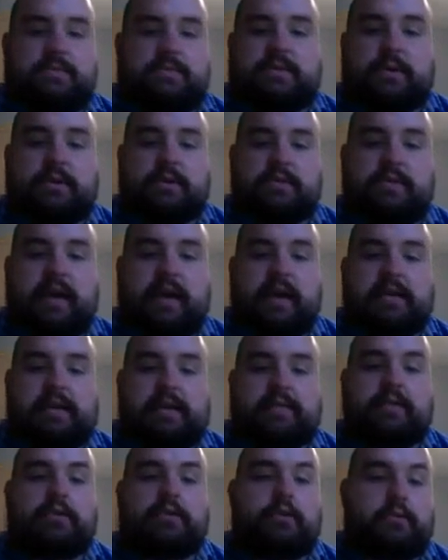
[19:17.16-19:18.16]
so it was very
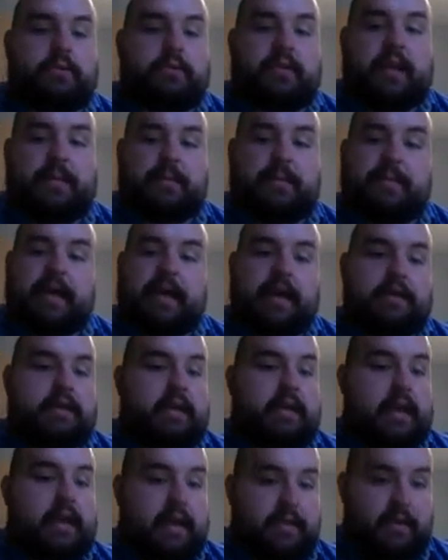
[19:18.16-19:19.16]
difficult for them to band
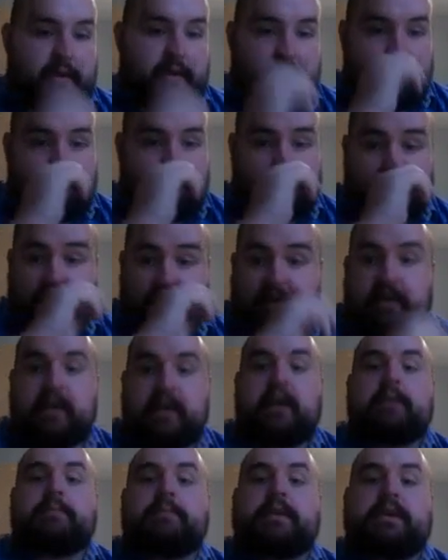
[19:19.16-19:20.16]
together.
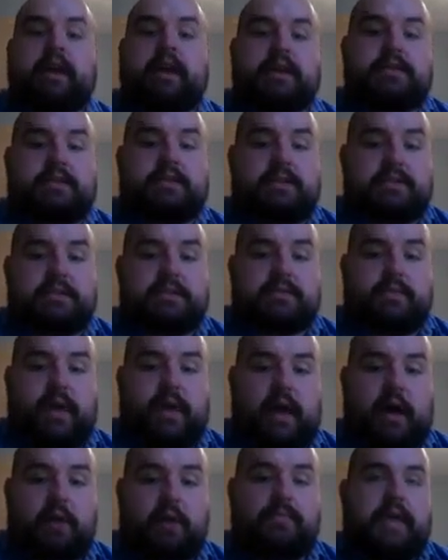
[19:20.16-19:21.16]
Because of this as
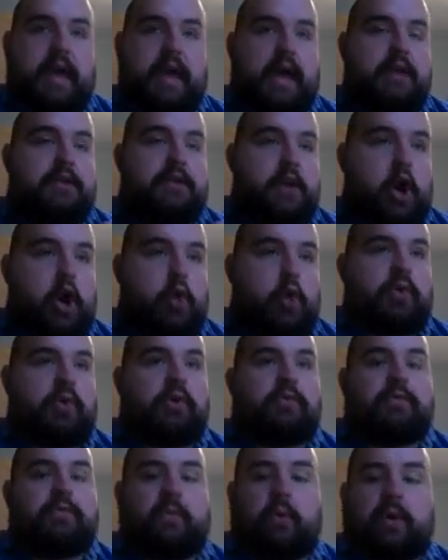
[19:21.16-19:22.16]
well, they had no
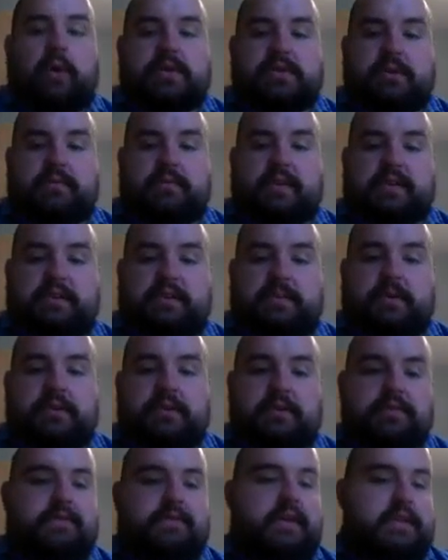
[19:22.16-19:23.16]
real forts or
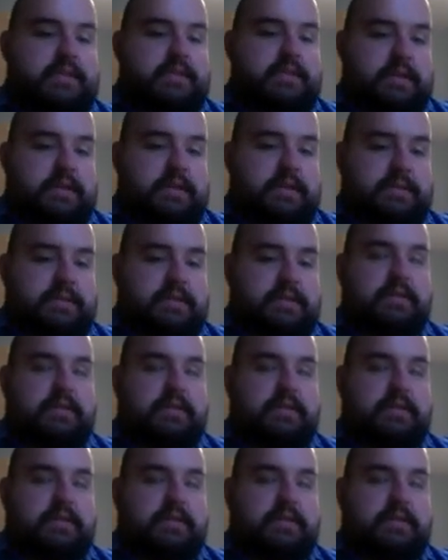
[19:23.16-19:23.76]
visible defenses,